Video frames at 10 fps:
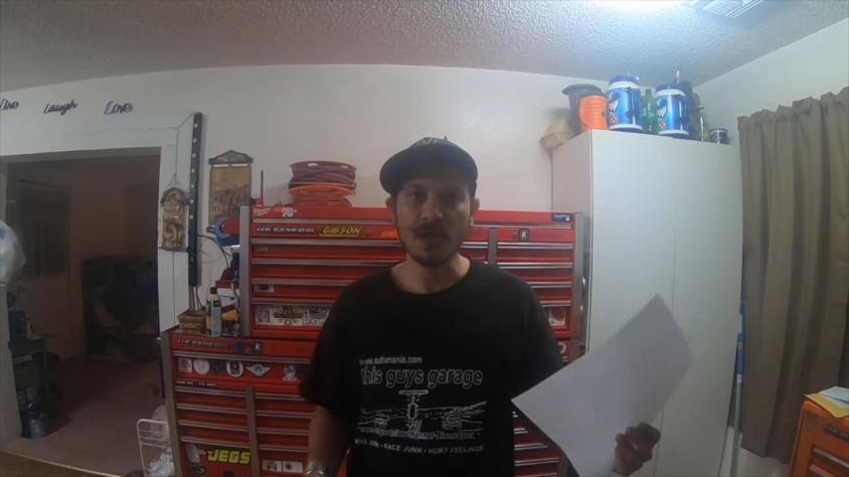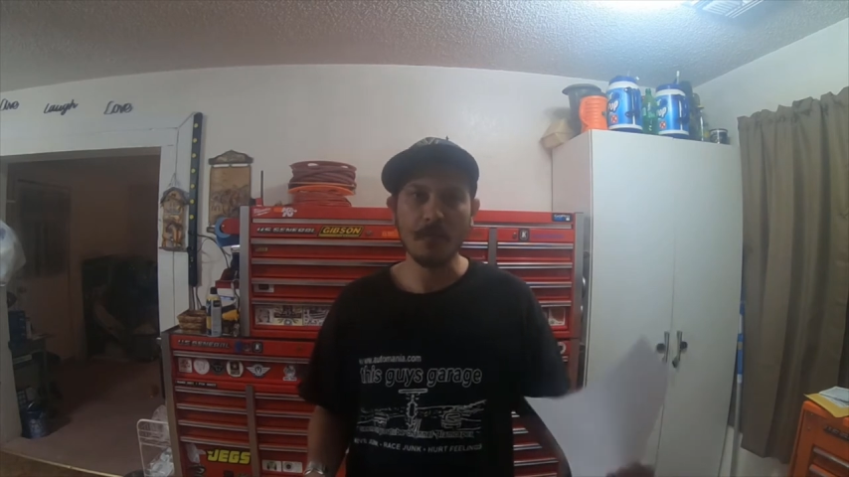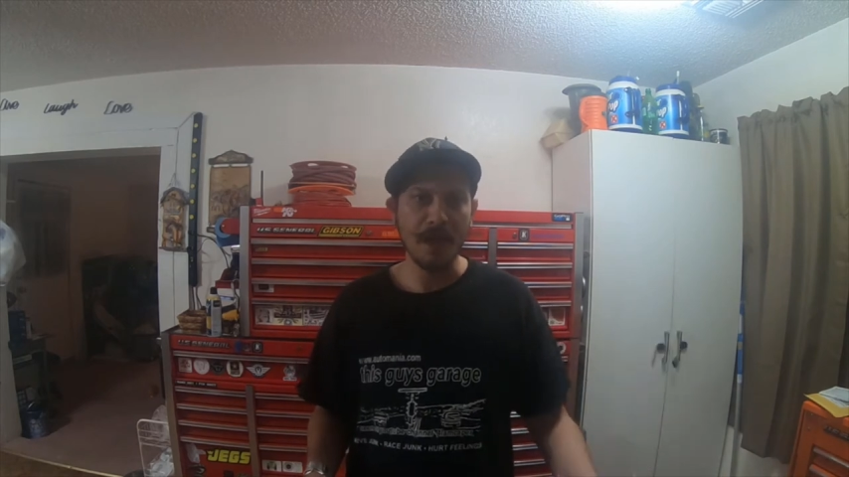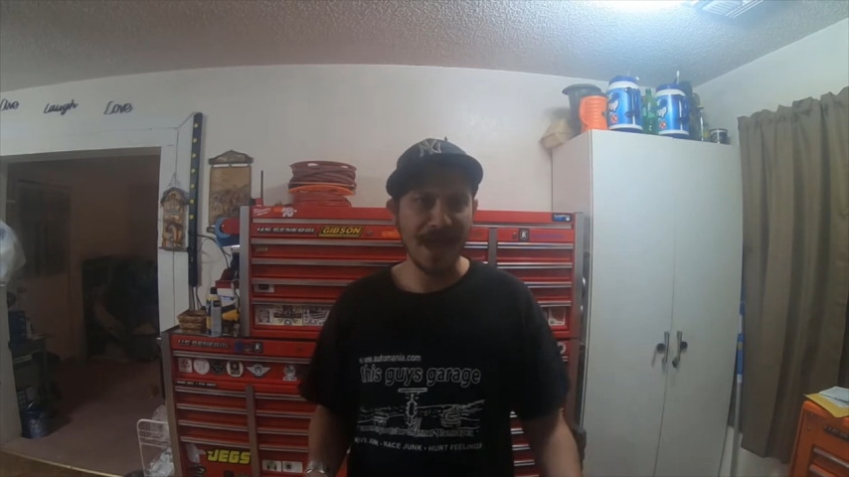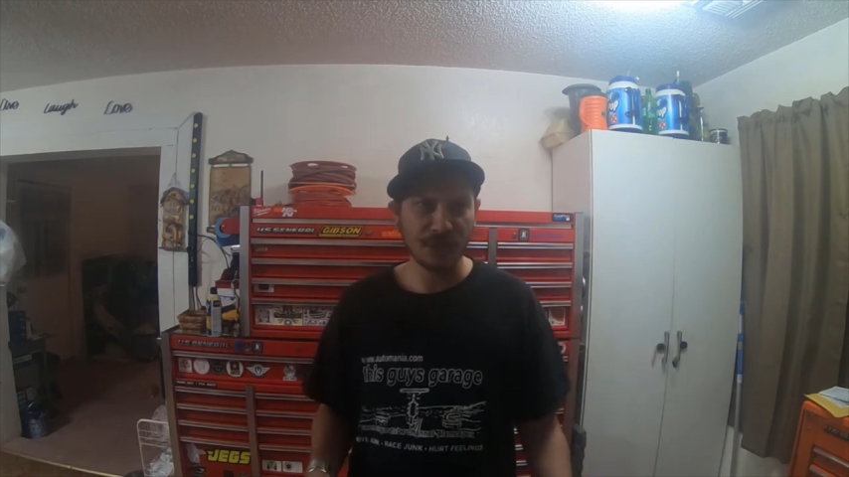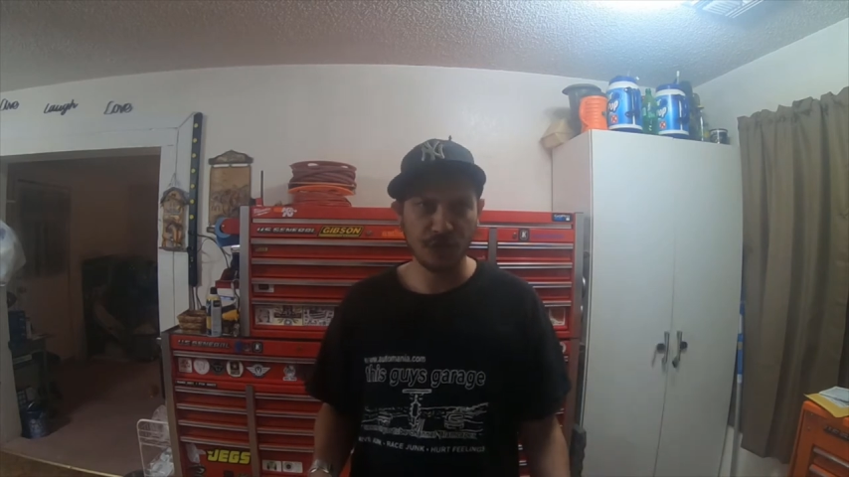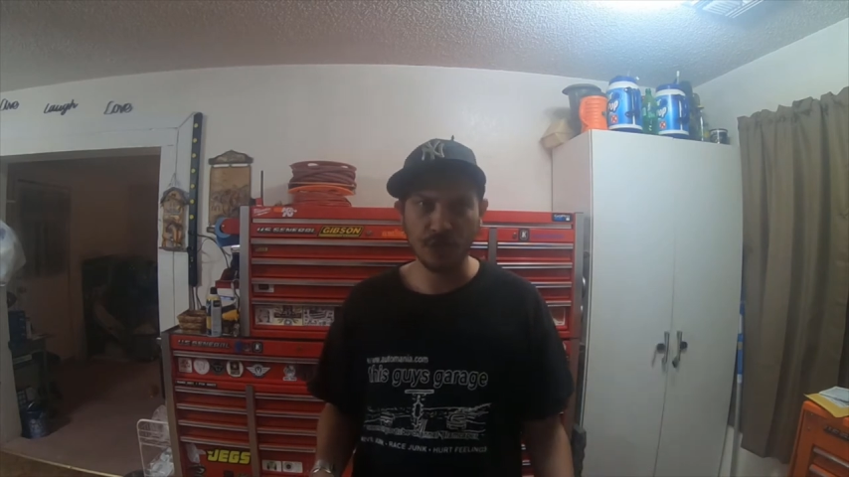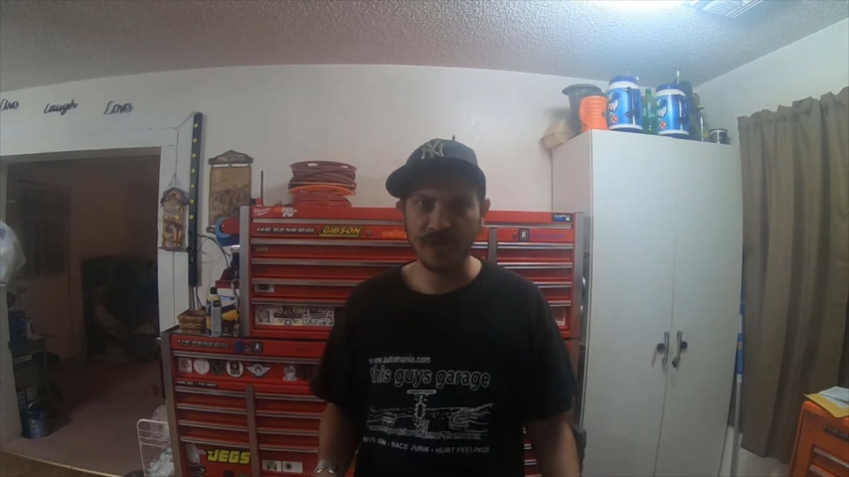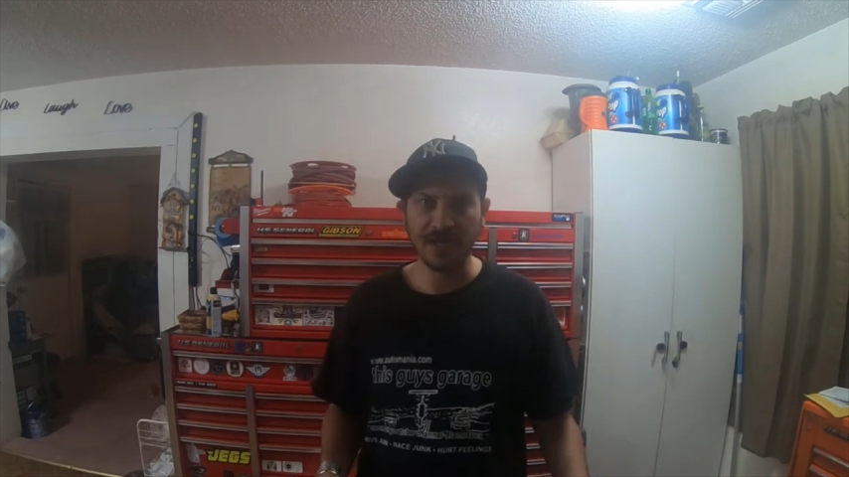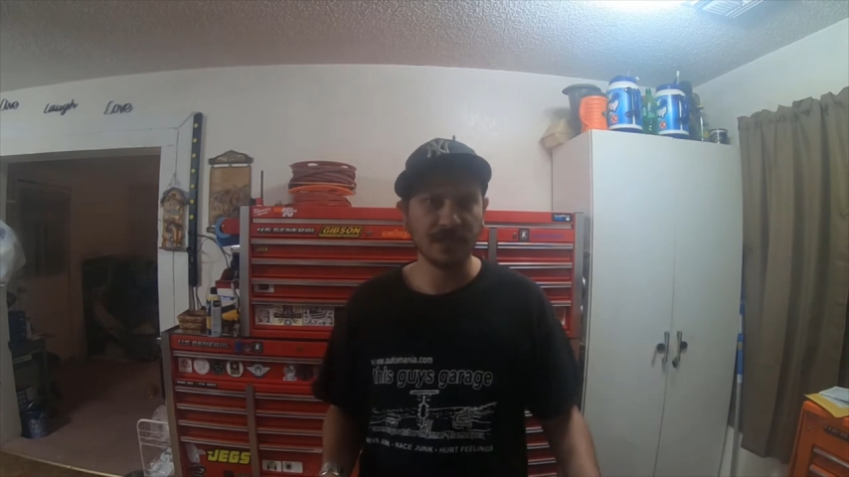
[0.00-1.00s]
mass
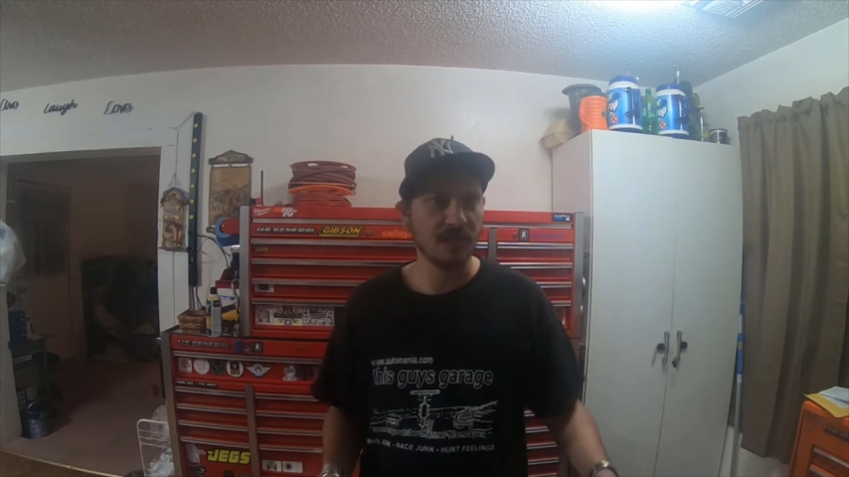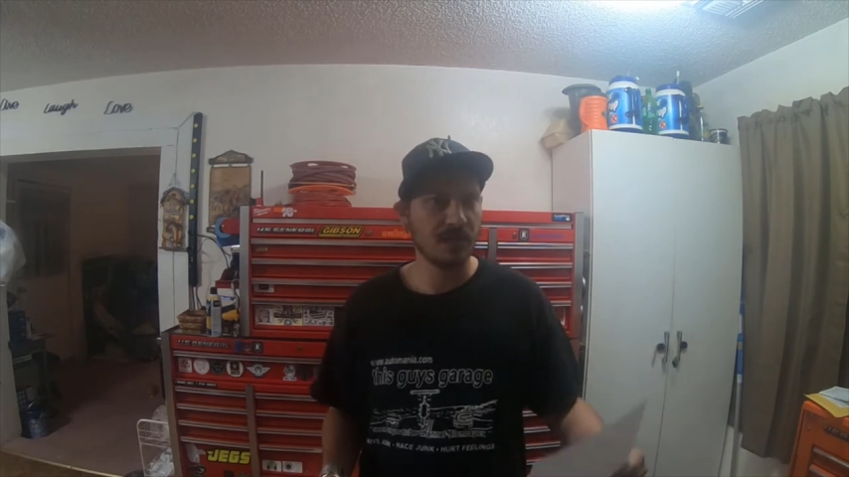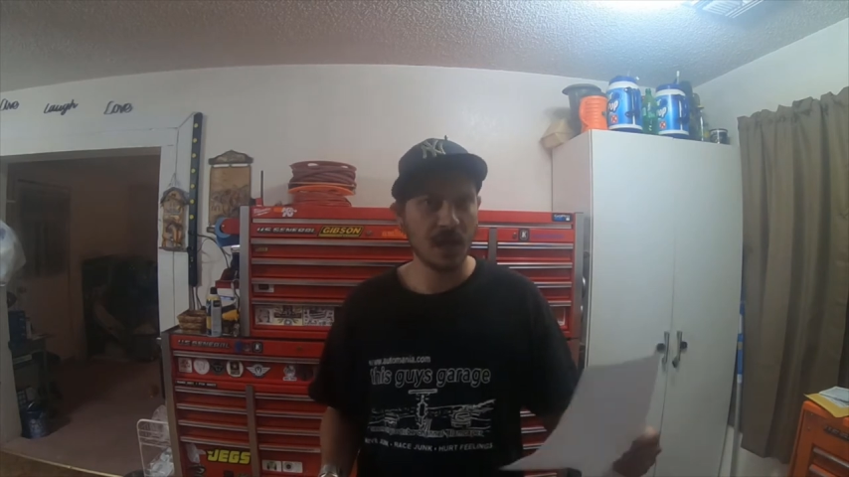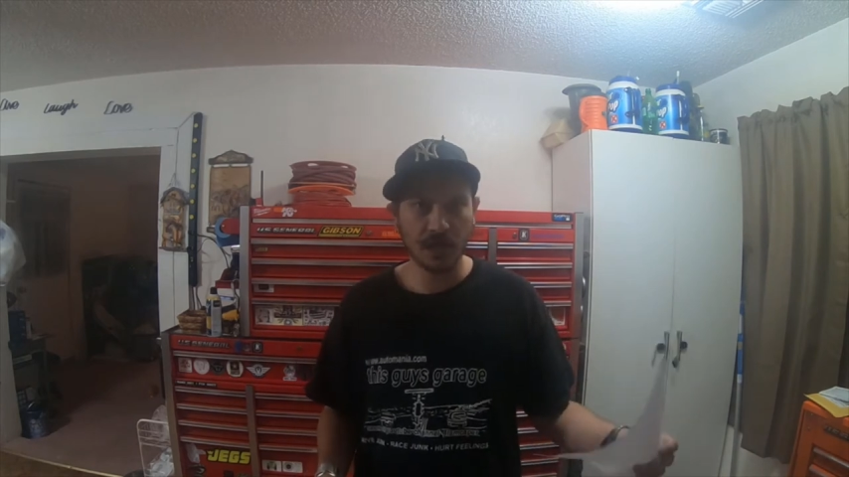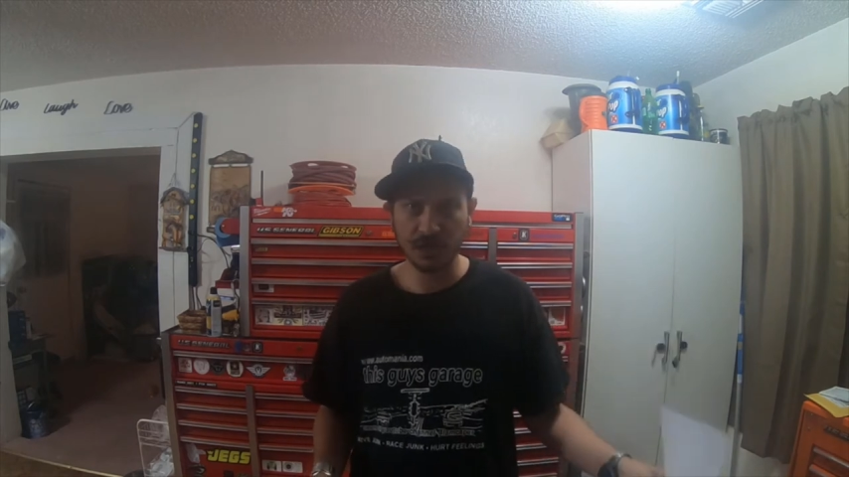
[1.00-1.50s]
shootings, it's not going to